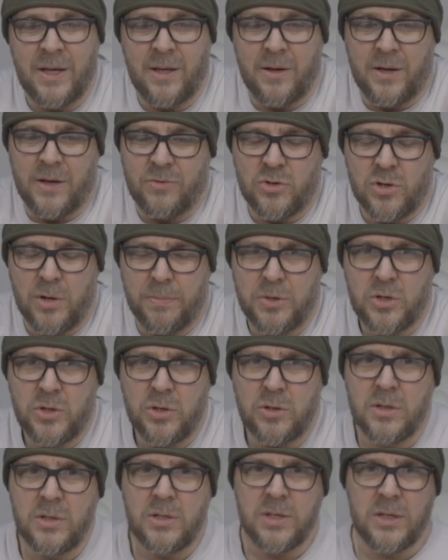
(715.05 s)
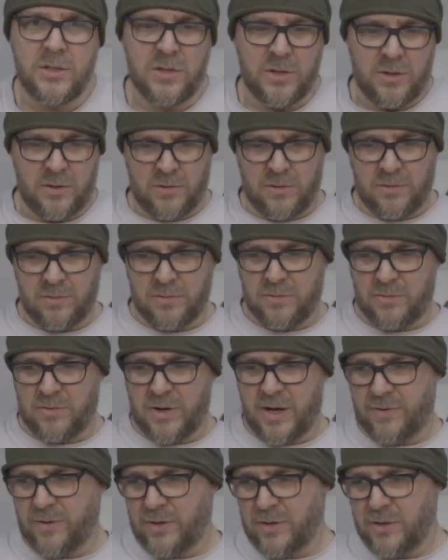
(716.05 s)
It'll give us an opportunity to,
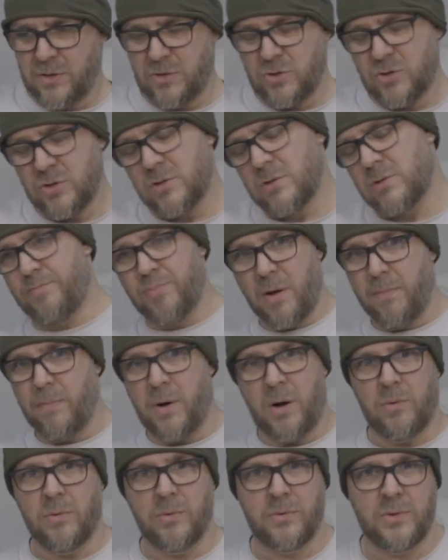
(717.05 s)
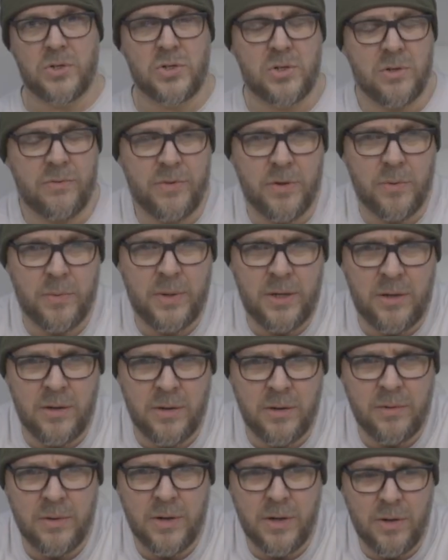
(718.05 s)
rather than just promote the stuff that we
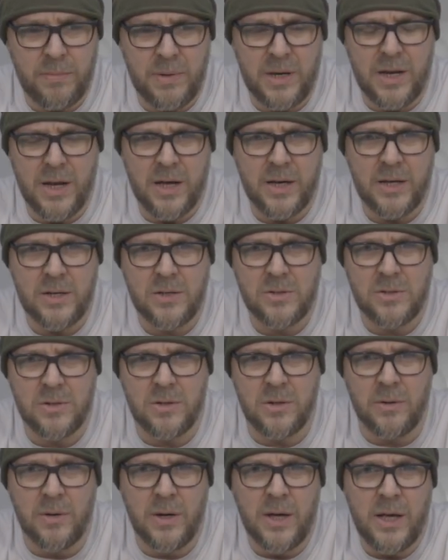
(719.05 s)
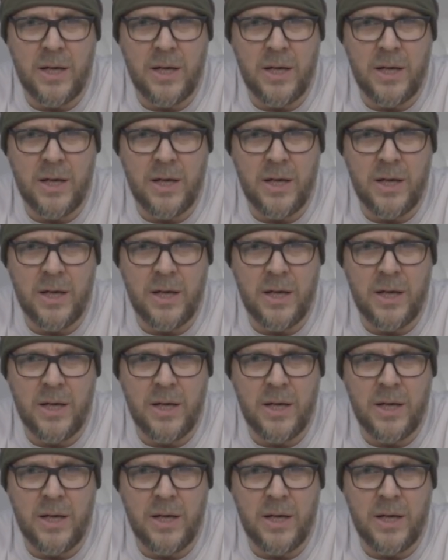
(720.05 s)
do, it'd be nice to